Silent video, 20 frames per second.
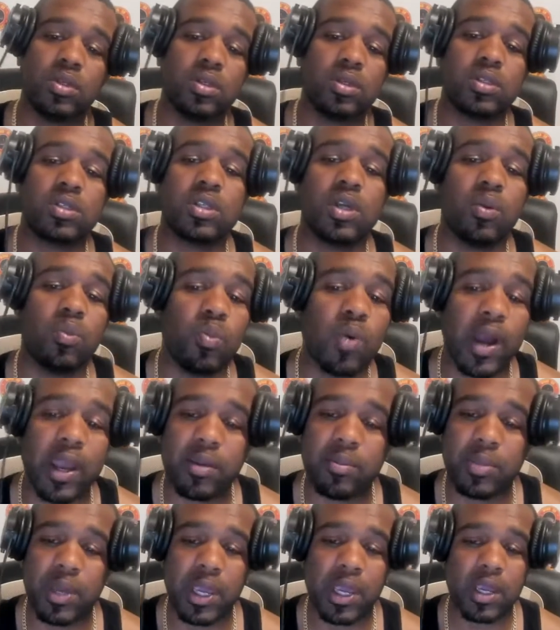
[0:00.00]
some
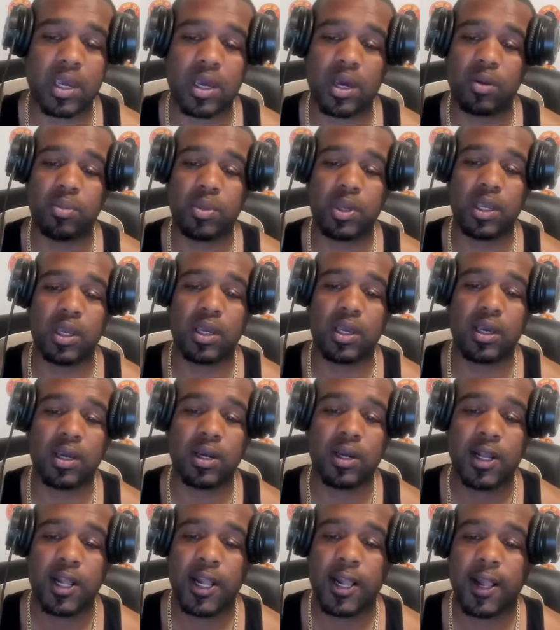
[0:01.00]
white man come
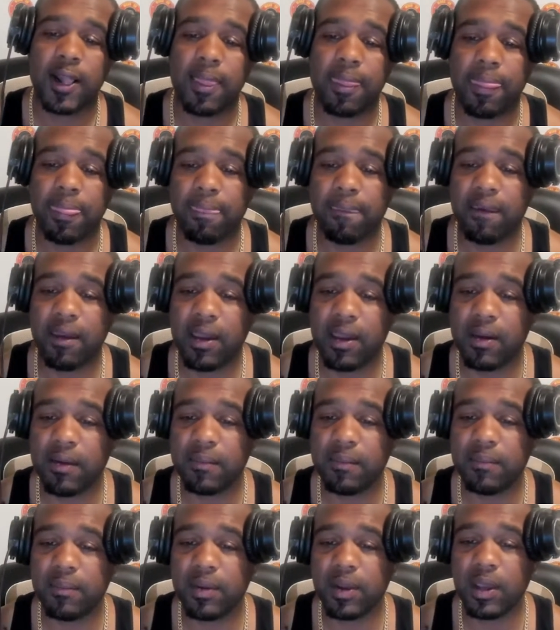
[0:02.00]
in
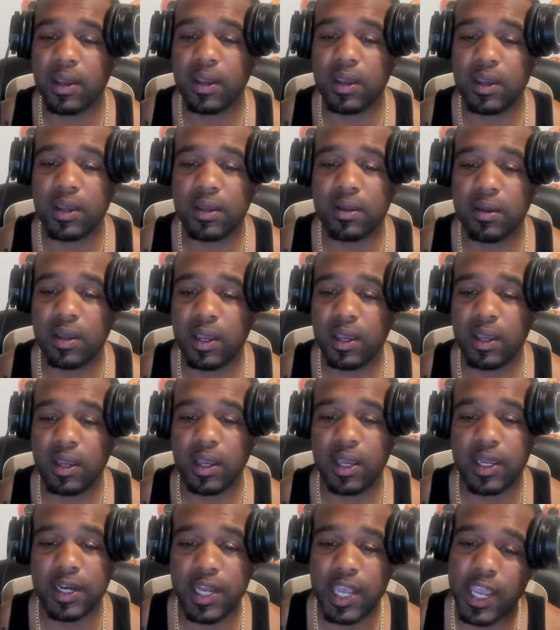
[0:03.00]

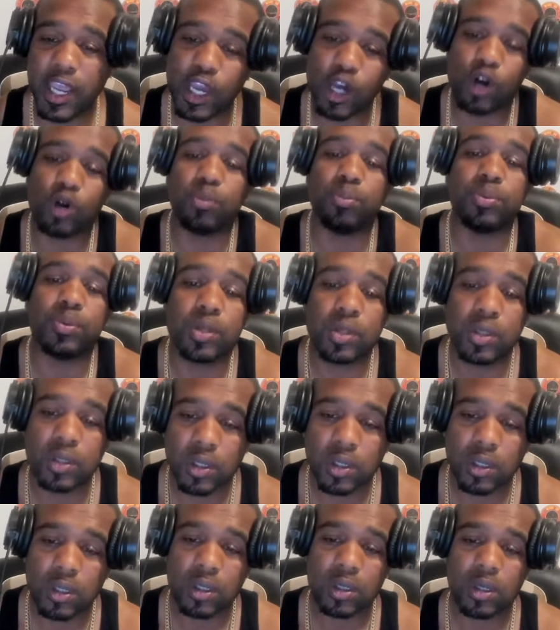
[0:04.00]
and help.
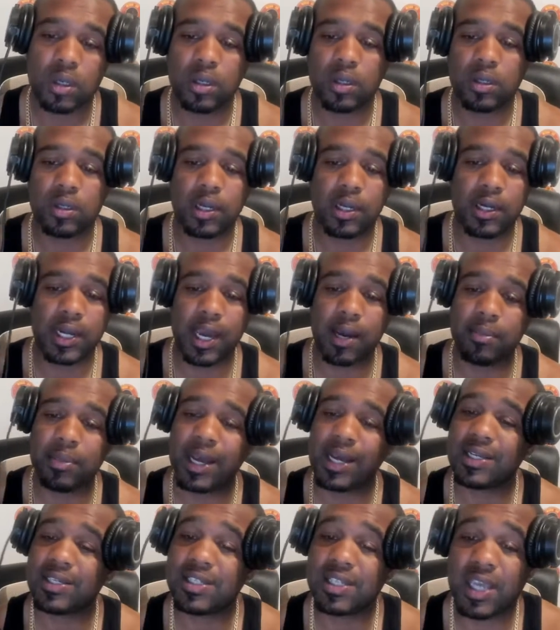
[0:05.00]
Now I'm
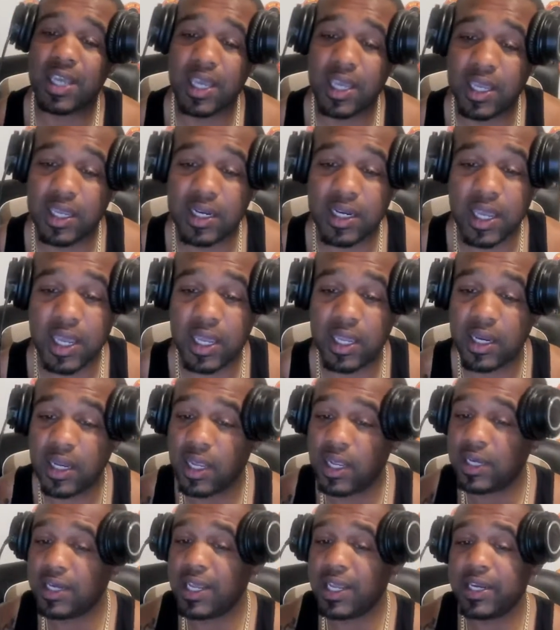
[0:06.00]
not saying
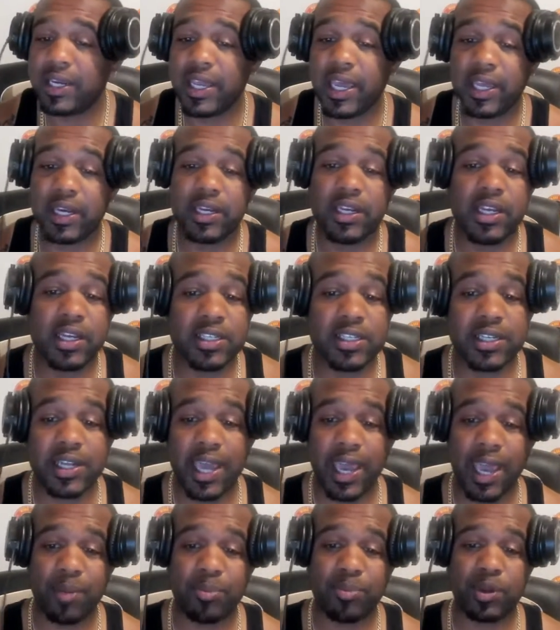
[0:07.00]
that doesn't
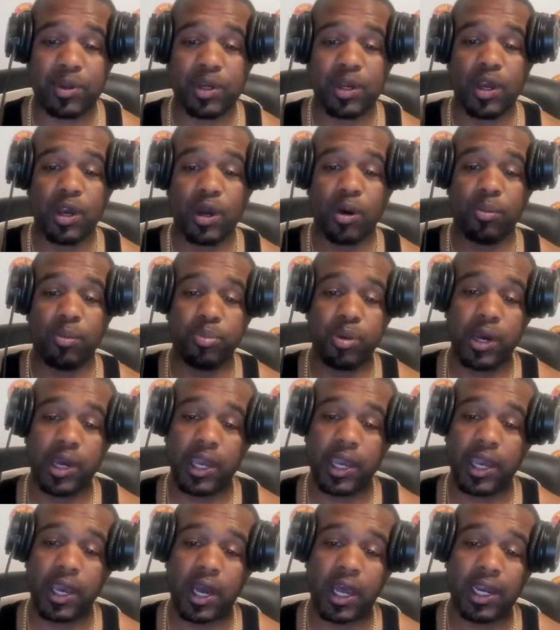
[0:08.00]
happen,
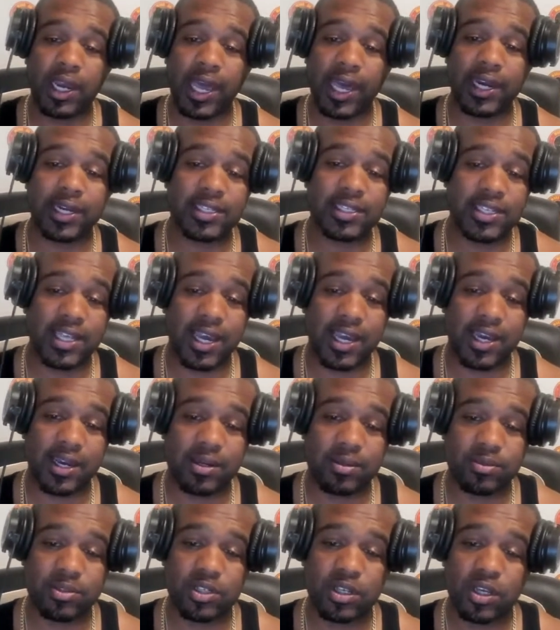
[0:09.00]
but a lot of
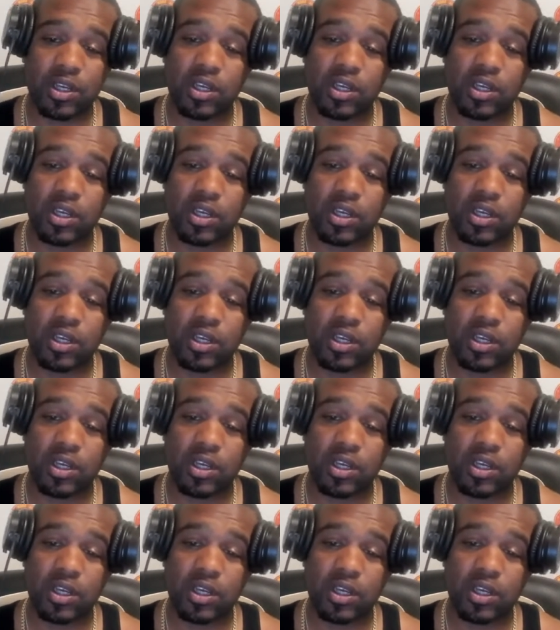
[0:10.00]
times,